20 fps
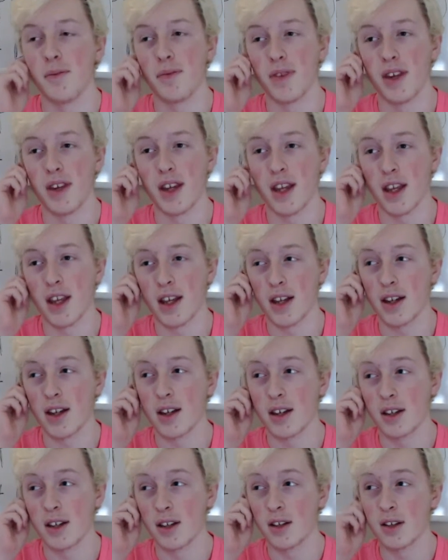
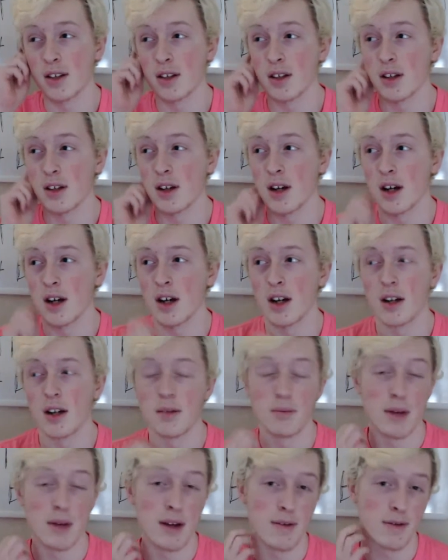And uh,
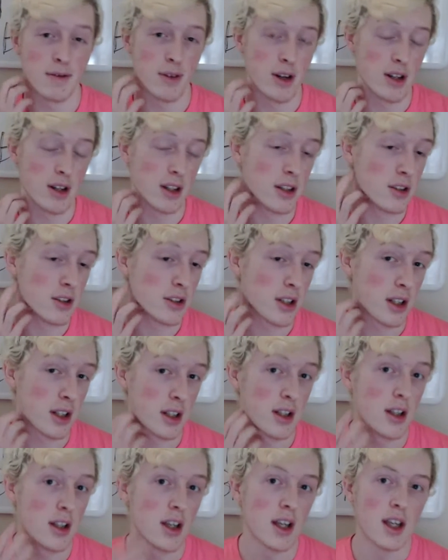my friend Ninja,
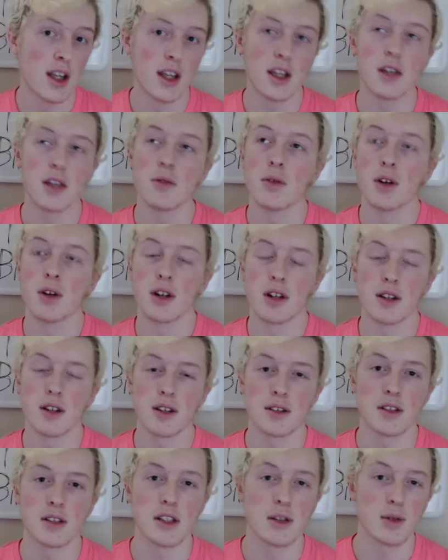he wanted to
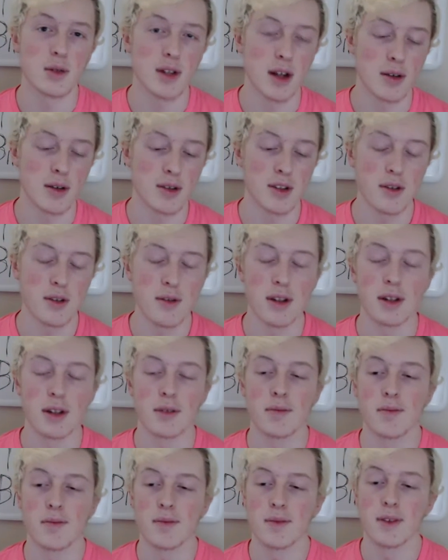see what I was doing.
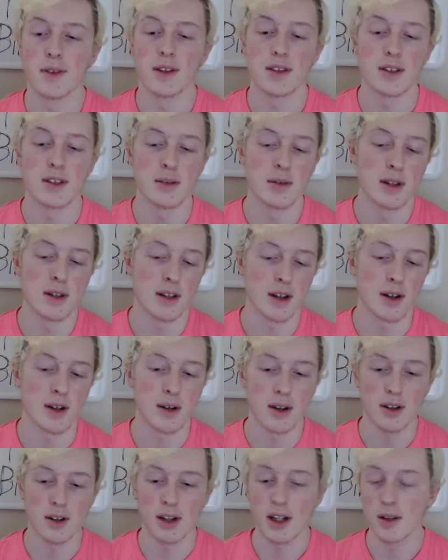So I'm like, oh, all
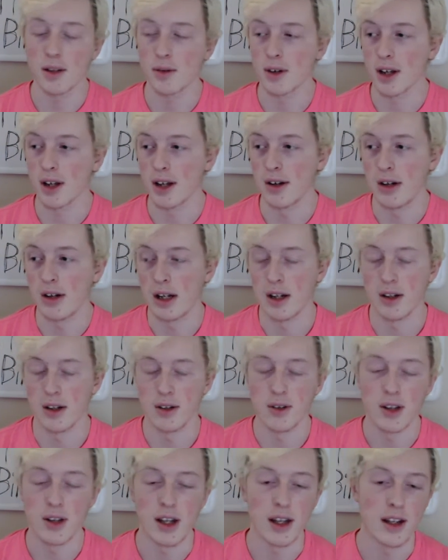right, well, I don't know how to do
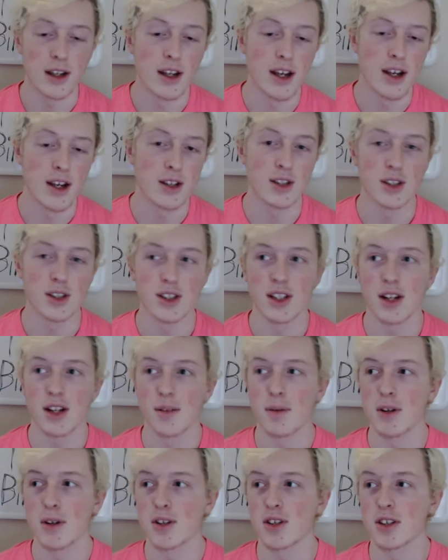that. So I sent him a
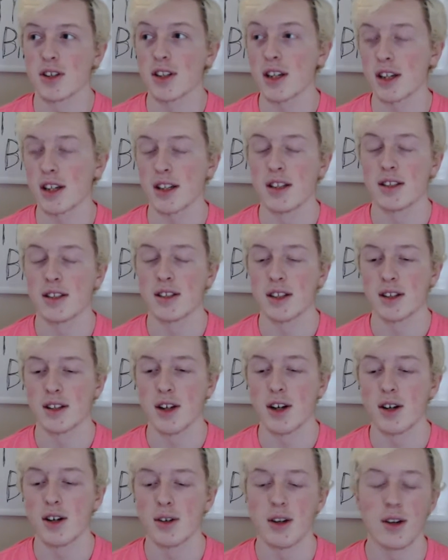picture of the kick, and he's like,
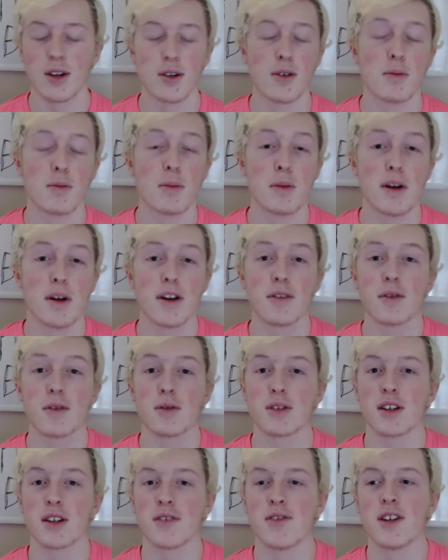no, no, it'd be better if it was like
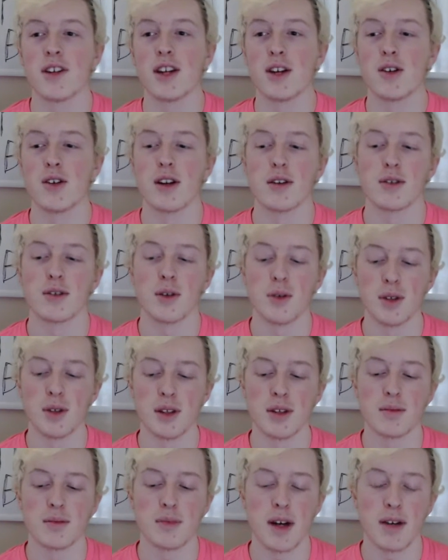a video. And I was holding
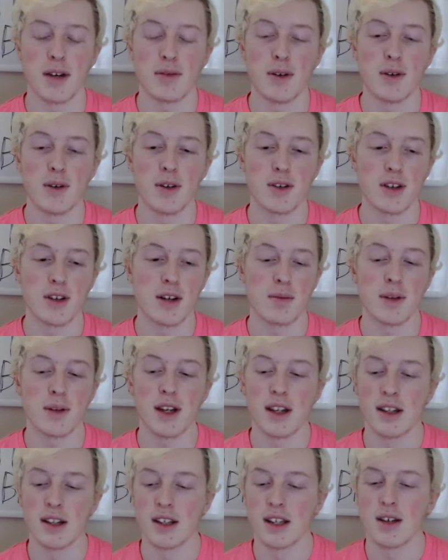my phone and trying to play it, and
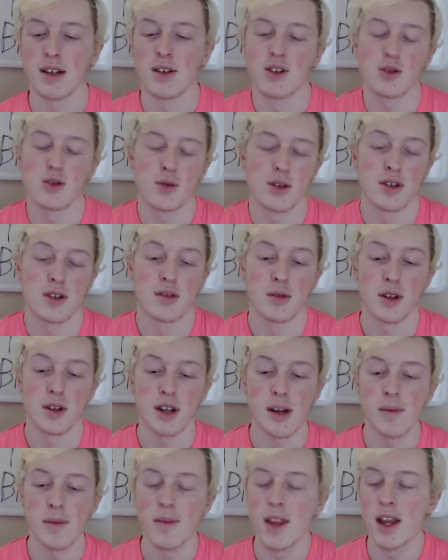like, it just wasn't working.
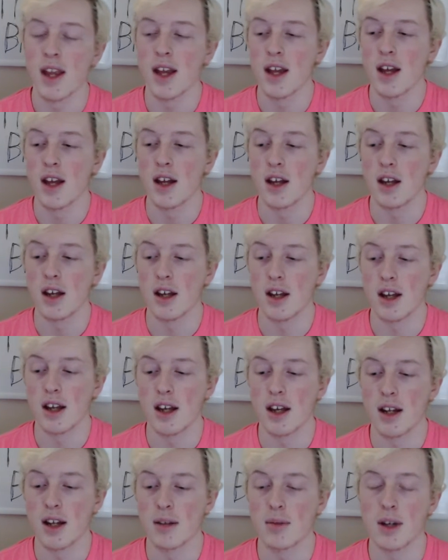And
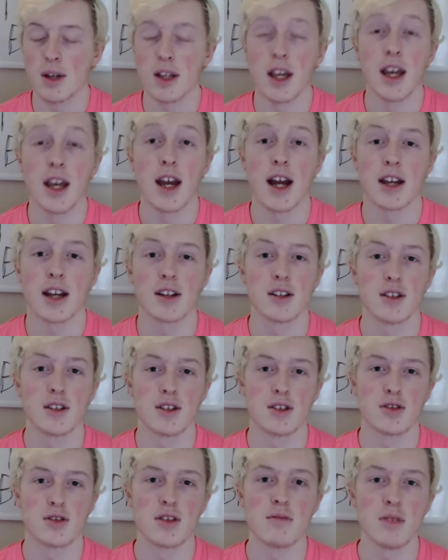I'm like, hey, I could
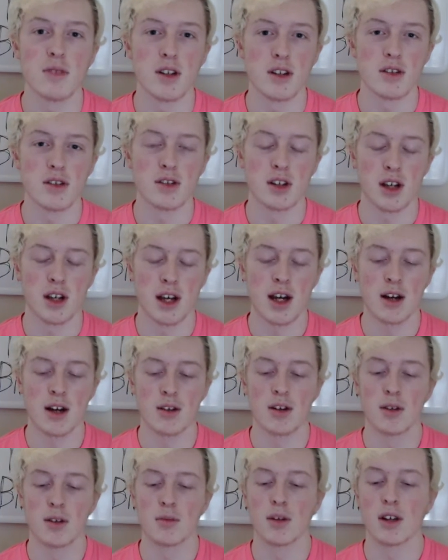stream it. And he's like, how? And
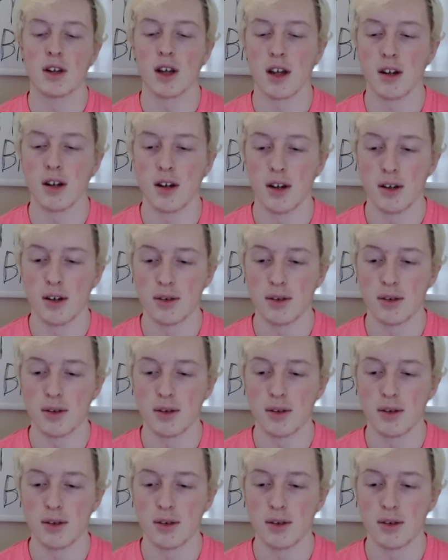I'm like, I don't know.